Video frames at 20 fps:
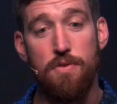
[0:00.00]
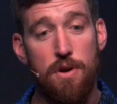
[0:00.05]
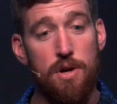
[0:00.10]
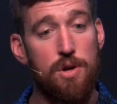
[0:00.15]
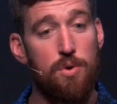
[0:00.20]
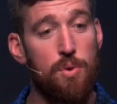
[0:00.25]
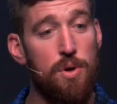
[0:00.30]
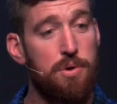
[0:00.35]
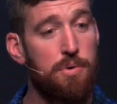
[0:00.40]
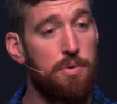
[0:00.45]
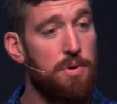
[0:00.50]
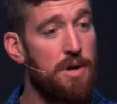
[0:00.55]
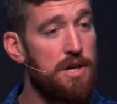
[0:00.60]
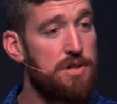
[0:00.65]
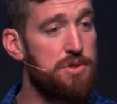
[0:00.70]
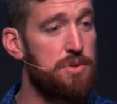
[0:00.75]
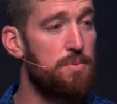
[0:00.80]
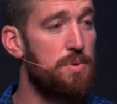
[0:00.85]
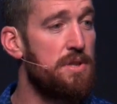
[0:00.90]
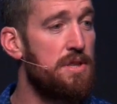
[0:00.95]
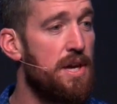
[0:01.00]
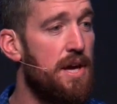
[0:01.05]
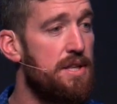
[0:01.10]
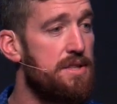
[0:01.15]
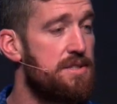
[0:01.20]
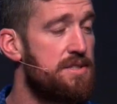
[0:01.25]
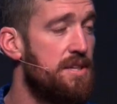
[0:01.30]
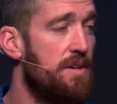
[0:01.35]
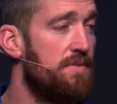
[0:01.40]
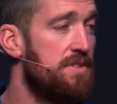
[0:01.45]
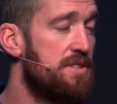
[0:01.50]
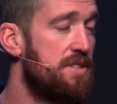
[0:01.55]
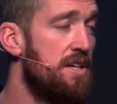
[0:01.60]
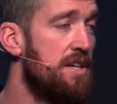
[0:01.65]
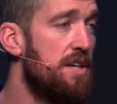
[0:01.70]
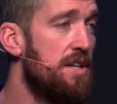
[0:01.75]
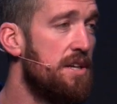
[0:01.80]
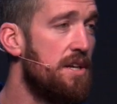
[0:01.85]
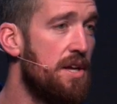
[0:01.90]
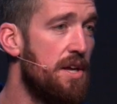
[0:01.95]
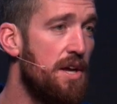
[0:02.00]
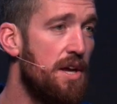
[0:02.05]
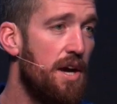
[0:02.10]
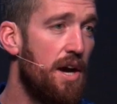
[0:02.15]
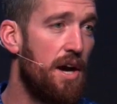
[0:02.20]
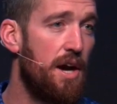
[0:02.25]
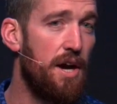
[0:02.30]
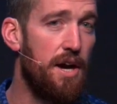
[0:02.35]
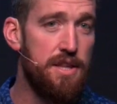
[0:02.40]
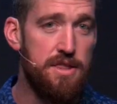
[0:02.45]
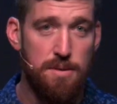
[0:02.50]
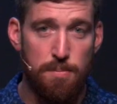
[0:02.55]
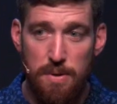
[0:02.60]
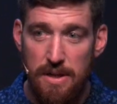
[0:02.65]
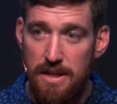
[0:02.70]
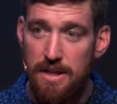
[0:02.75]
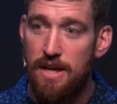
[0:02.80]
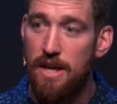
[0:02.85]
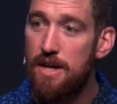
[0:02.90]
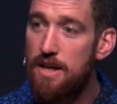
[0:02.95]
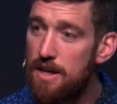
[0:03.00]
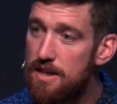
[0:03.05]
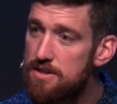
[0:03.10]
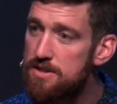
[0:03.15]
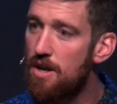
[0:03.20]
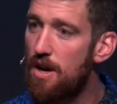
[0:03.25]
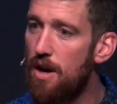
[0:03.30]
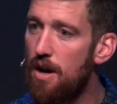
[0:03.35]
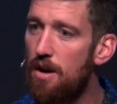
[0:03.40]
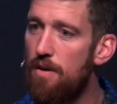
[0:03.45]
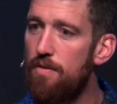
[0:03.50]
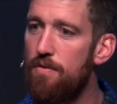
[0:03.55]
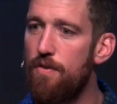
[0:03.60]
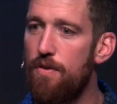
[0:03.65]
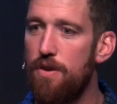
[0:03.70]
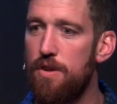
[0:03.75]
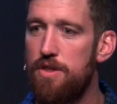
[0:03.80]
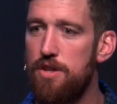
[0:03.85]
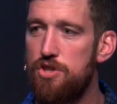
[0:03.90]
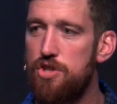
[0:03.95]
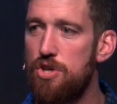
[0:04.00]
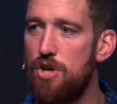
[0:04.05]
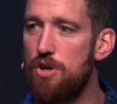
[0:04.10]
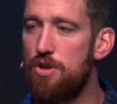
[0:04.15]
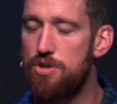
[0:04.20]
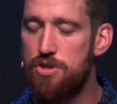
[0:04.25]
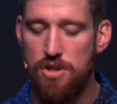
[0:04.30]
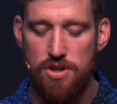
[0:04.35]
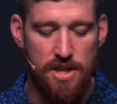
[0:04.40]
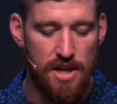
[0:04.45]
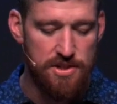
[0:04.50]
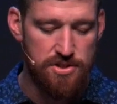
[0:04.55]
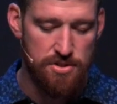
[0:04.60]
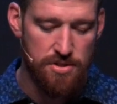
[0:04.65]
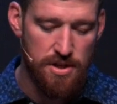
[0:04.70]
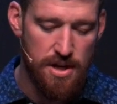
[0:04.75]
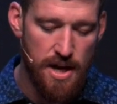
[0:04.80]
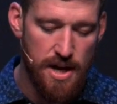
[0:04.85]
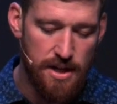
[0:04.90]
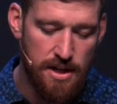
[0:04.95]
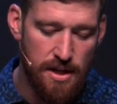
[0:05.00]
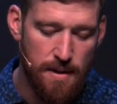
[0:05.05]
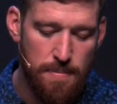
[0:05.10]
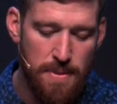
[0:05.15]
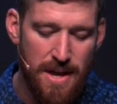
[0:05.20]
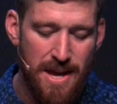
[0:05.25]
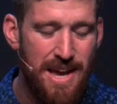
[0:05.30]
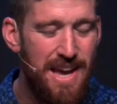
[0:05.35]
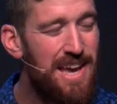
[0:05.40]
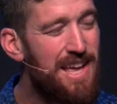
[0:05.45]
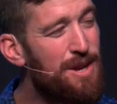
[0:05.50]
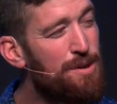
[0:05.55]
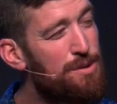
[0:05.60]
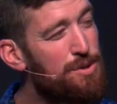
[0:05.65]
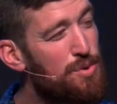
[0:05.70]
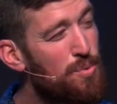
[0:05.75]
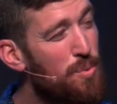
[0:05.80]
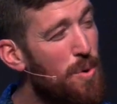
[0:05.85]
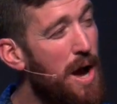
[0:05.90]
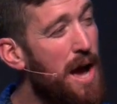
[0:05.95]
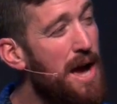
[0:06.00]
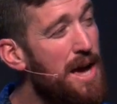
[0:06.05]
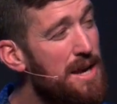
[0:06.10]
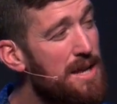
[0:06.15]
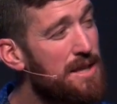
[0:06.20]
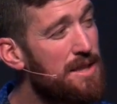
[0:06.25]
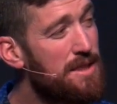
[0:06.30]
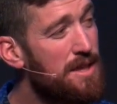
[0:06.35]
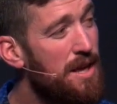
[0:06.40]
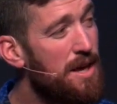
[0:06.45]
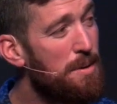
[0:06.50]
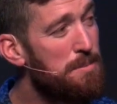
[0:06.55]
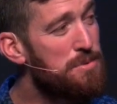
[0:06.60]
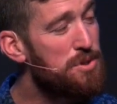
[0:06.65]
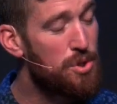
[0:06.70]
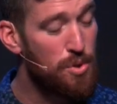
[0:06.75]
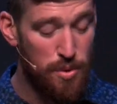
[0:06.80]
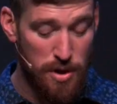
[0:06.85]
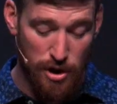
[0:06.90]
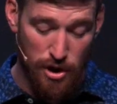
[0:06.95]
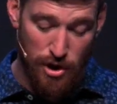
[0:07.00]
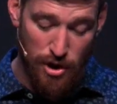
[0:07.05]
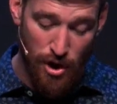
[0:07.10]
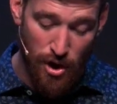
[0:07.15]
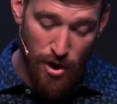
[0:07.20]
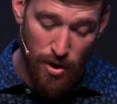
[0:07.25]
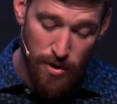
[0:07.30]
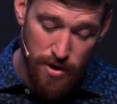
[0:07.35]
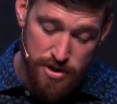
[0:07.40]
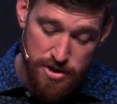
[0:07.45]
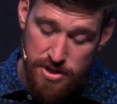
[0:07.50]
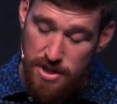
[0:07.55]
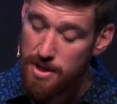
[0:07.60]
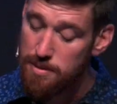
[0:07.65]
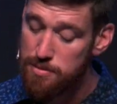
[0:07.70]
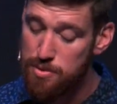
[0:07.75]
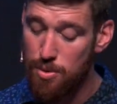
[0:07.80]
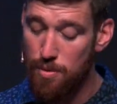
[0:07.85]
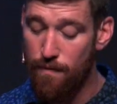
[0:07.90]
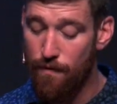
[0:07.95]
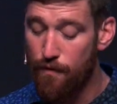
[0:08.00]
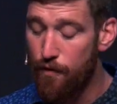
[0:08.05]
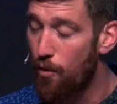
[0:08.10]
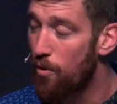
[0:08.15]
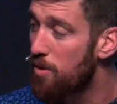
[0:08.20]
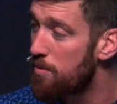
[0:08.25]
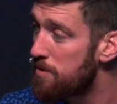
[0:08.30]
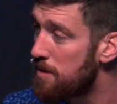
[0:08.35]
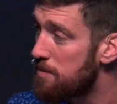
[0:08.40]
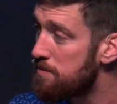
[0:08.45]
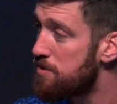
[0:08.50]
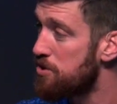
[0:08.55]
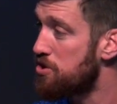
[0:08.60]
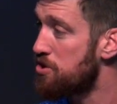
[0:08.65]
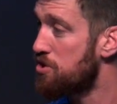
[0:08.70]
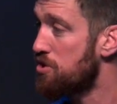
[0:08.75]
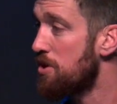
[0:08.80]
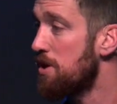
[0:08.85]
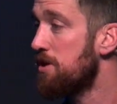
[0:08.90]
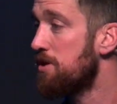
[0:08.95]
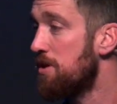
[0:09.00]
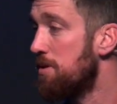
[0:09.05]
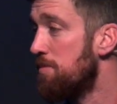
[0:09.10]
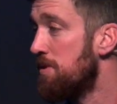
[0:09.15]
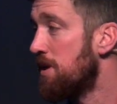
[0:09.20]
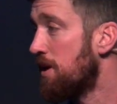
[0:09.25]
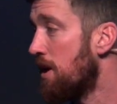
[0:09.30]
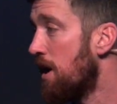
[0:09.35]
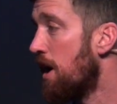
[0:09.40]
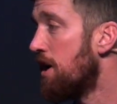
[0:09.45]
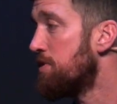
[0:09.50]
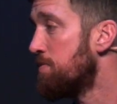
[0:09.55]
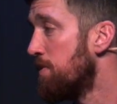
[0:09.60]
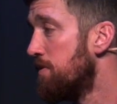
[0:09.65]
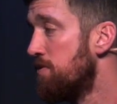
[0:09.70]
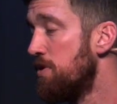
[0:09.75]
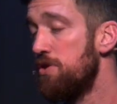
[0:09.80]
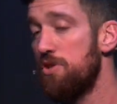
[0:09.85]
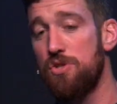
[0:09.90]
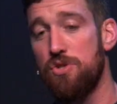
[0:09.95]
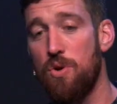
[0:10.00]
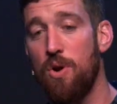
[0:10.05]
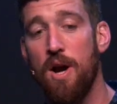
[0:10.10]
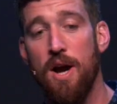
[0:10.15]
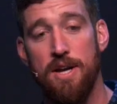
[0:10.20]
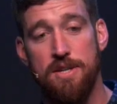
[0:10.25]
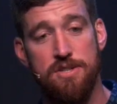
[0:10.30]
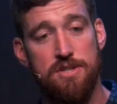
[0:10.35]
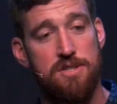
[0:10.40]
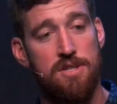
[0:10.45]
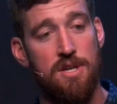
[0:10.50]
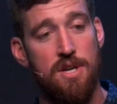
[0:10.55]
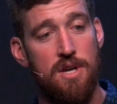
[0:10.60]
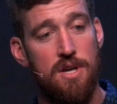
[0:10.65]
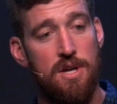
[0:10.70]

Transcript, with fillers: very quickly. We'll actually read that in 17 uh, at the beginnings of the church in Thessalonica. And he was writing them to encourage them, to inform them, to strengthen them in the gospel of Jesus Christ